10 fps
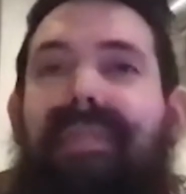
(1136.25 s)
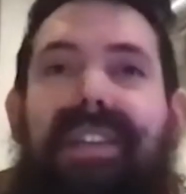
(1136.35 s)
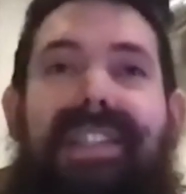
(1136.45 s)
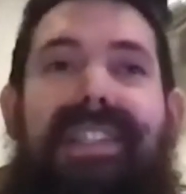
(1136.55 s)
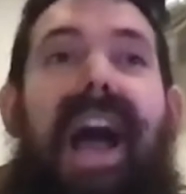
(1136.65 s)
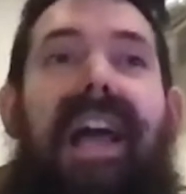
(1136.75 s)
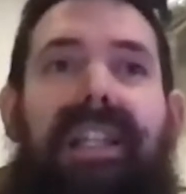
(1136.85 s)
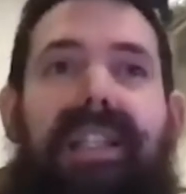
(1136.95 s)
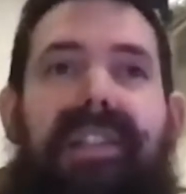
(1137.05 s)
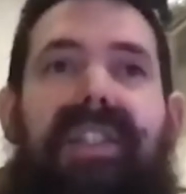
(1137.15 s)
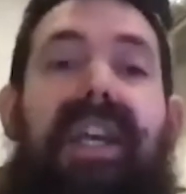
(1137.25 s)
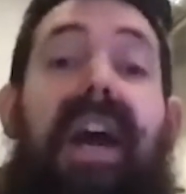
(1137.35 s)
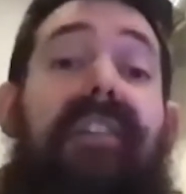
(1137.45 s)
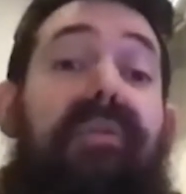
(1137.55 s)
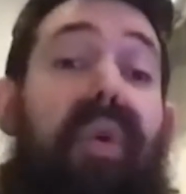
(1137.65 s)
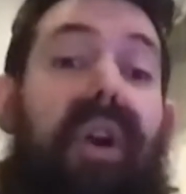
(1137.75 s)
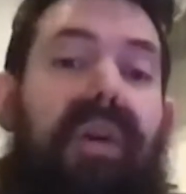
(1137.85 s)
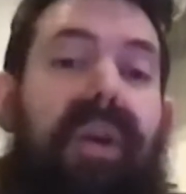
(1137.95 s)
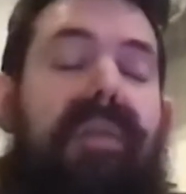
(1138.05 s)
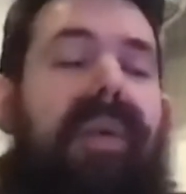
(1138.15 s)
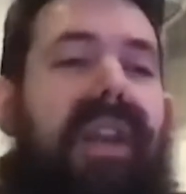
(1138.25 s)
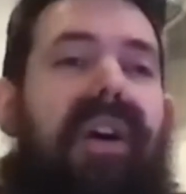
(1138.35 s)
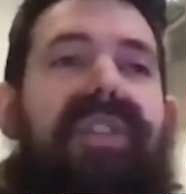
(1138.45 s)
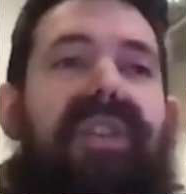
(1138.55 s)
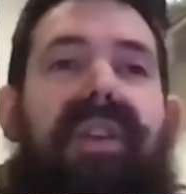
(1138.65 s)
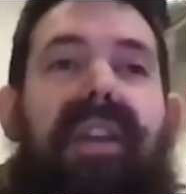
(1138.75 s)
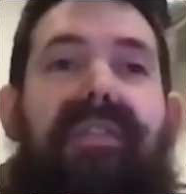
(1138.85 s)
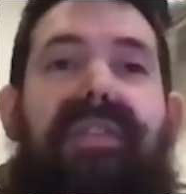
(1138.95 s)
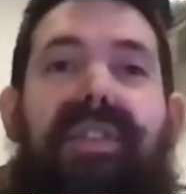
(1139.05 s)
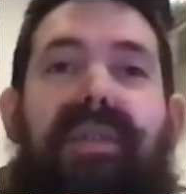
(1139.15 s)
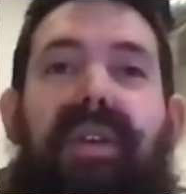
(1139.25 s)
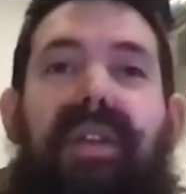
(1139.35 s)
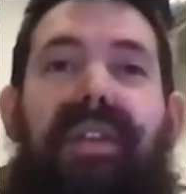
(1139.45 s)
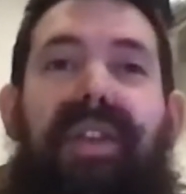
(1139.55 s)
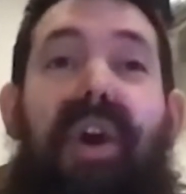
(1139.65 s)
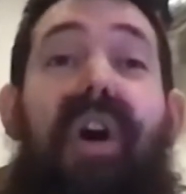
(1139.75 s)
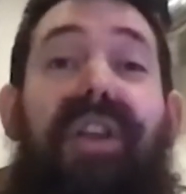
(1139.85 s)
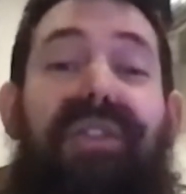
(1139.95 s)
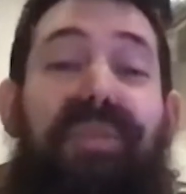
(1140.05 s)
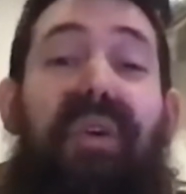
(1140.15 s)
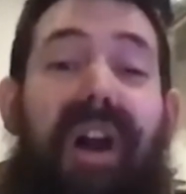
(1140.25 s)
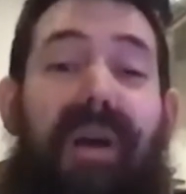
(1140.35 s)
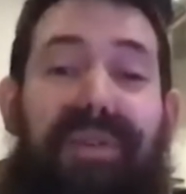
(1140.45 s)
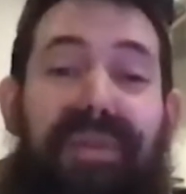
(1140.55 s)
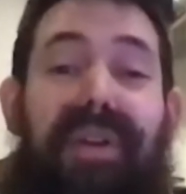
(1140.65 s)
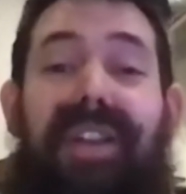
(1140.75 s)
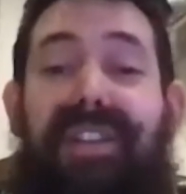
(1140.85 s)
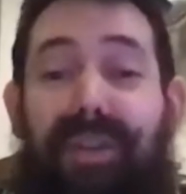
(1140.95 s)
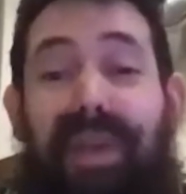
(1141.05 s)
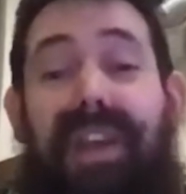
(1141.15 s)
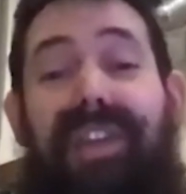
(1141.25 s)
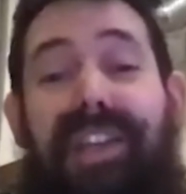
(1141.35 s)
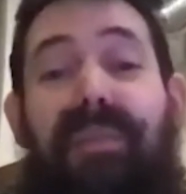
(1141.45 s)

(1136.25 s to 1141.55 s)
silence to kind of work with, but it also gives the audience more opportunities to pick things